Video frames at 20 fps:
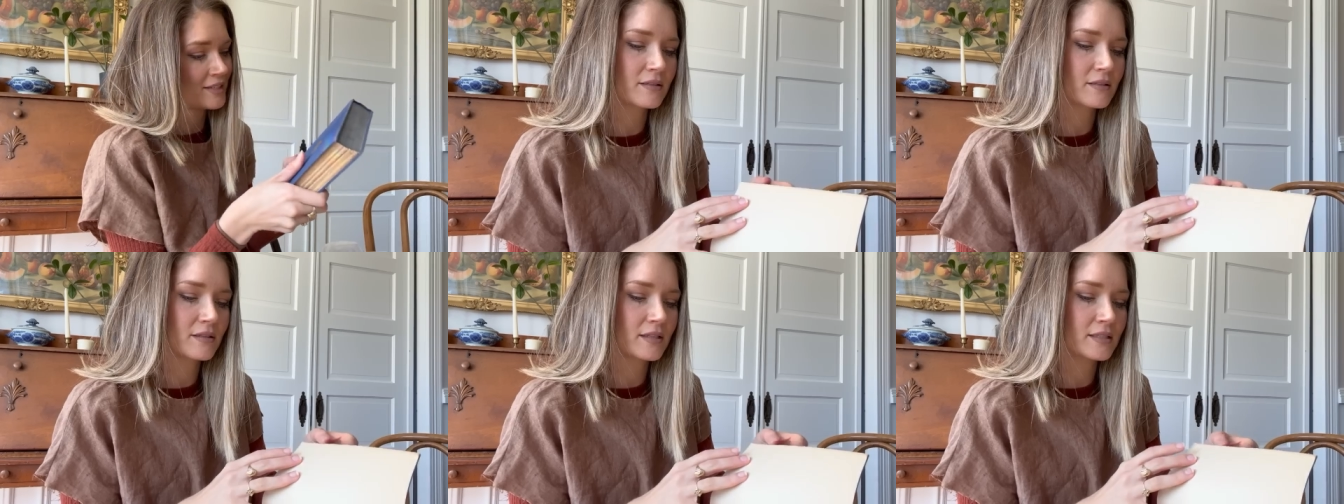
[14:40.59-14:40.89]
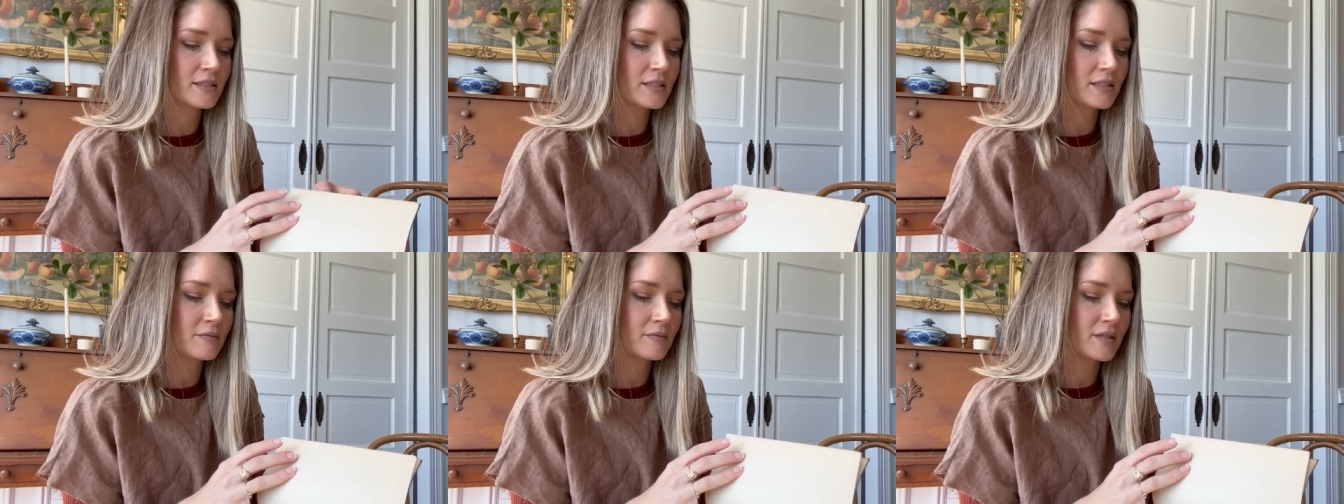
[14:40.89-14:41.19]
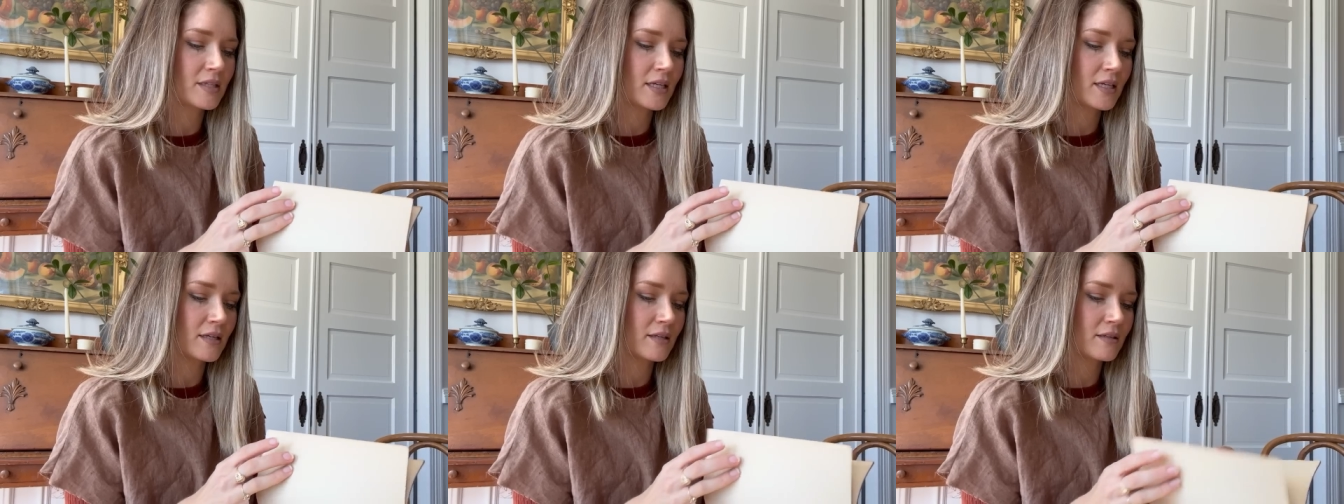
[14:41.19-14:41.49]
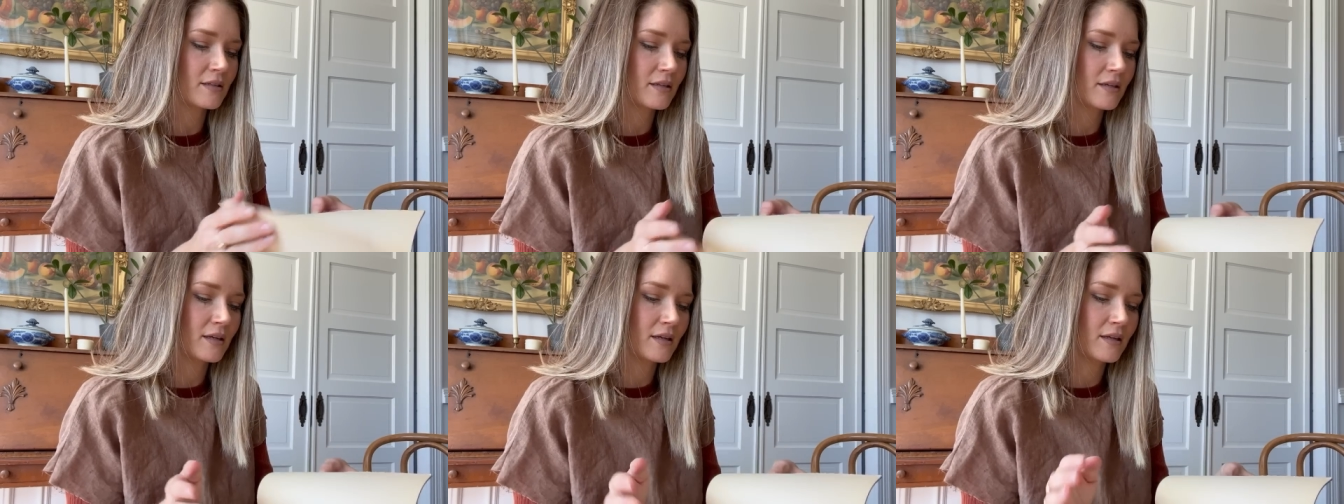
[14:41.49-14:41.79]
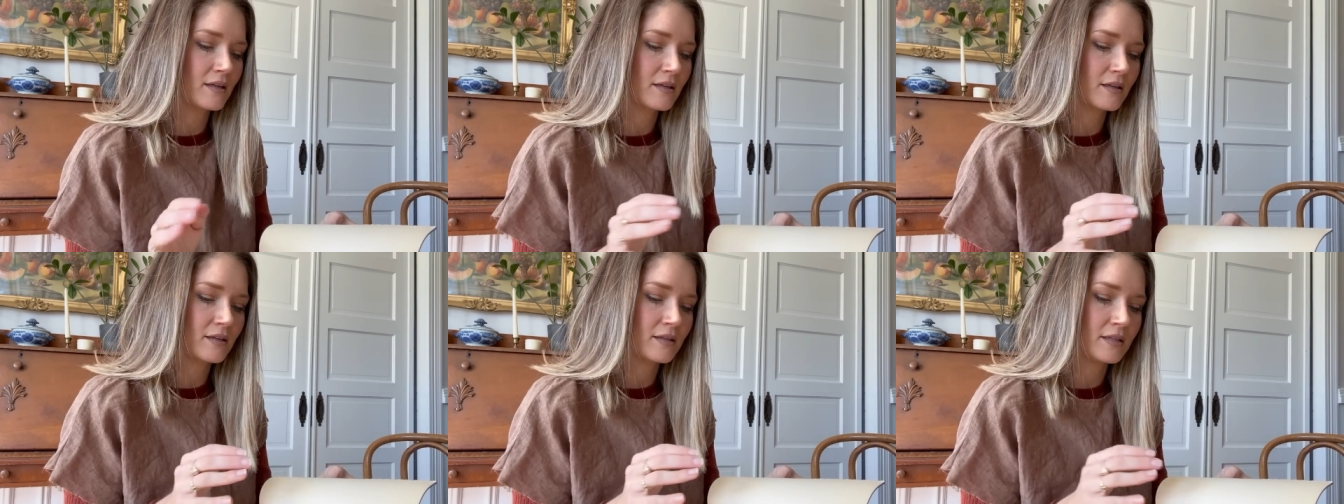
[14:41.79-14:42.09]
Let's see what the
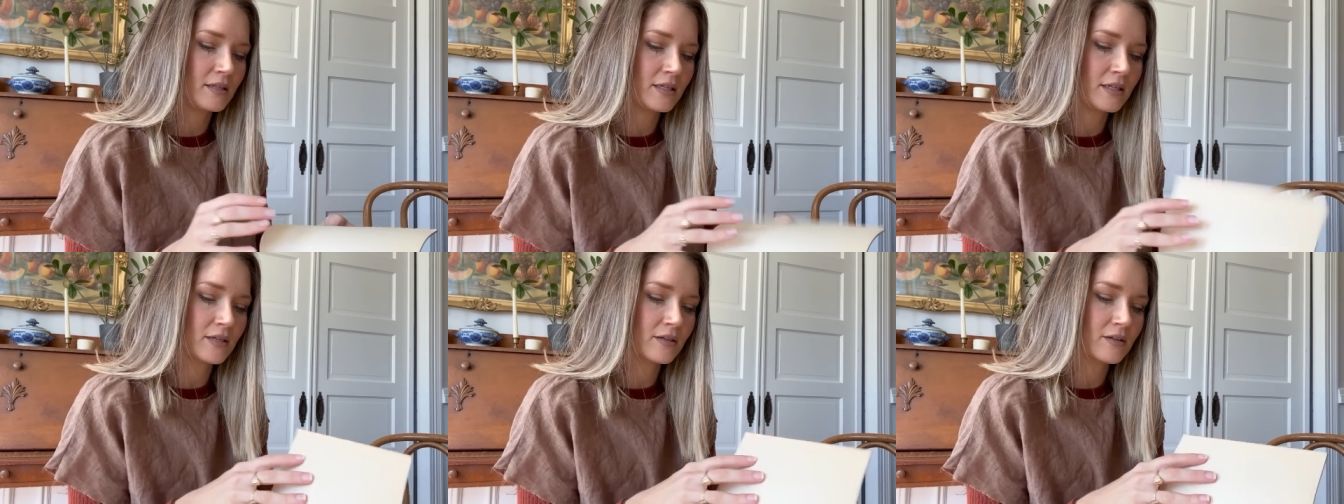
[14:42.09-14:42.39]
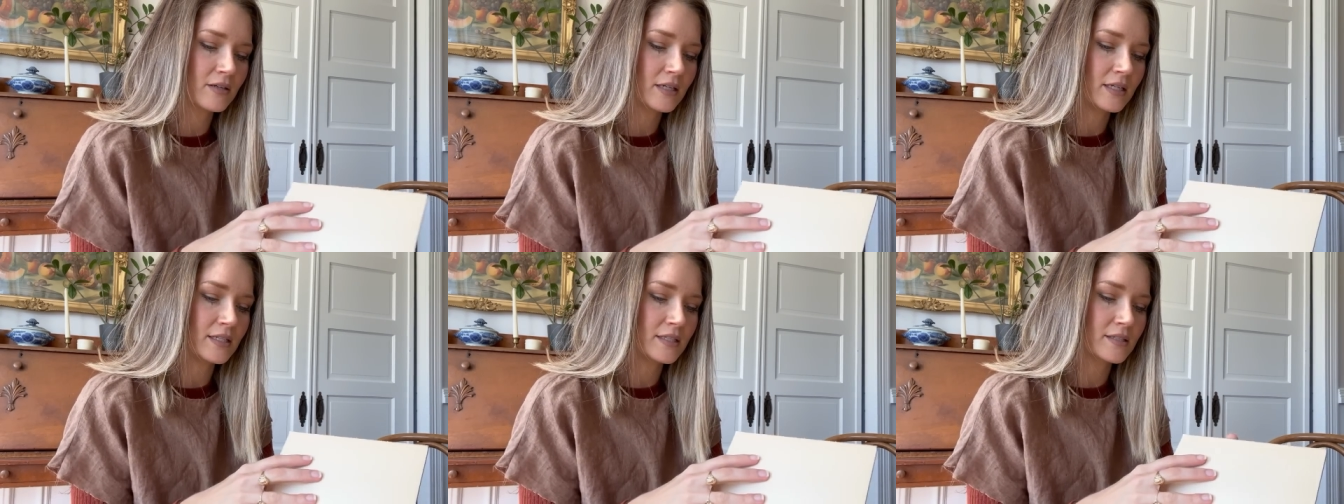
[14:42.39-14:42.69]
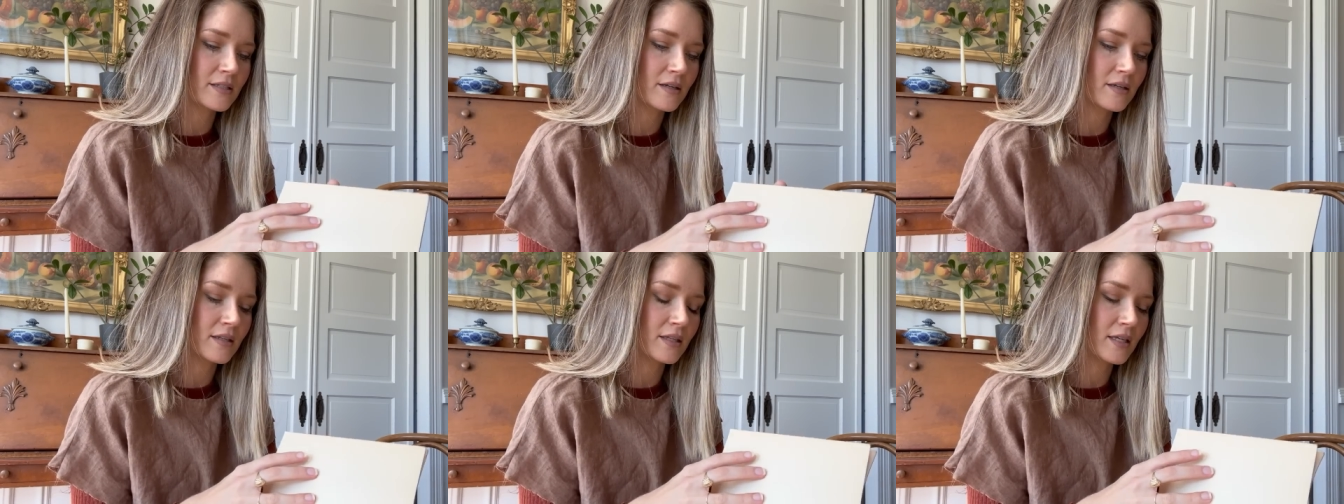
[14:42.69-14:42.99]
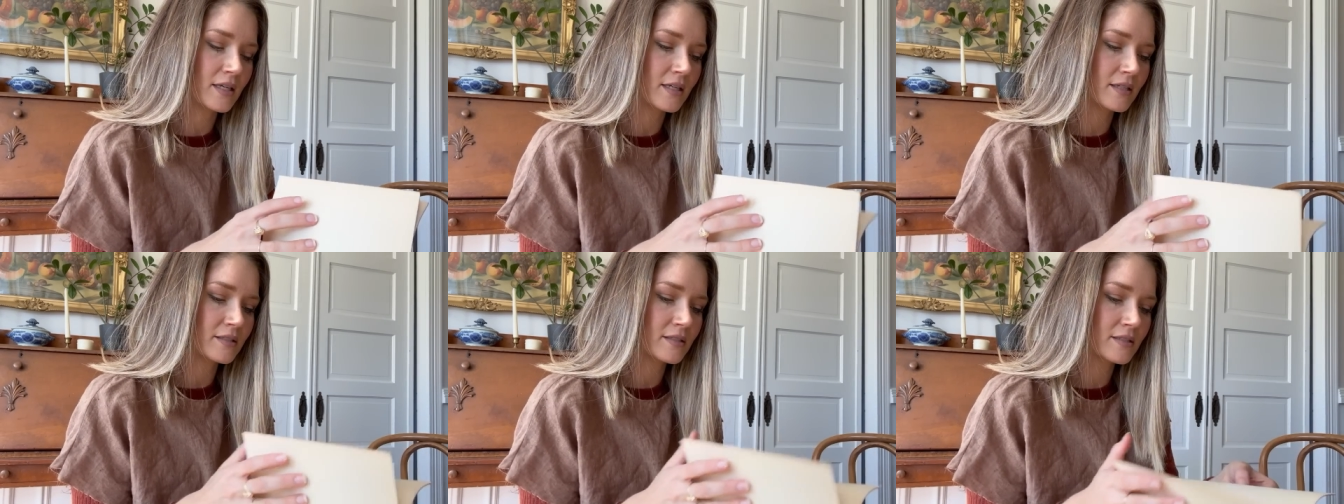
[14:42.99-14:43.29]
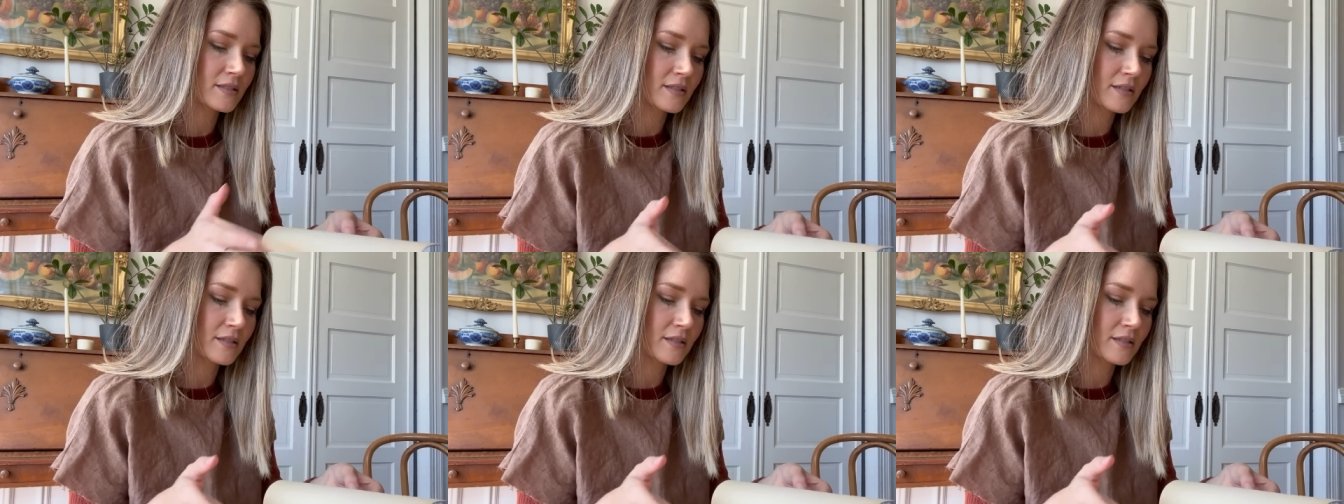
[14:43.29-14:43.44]
year is on these.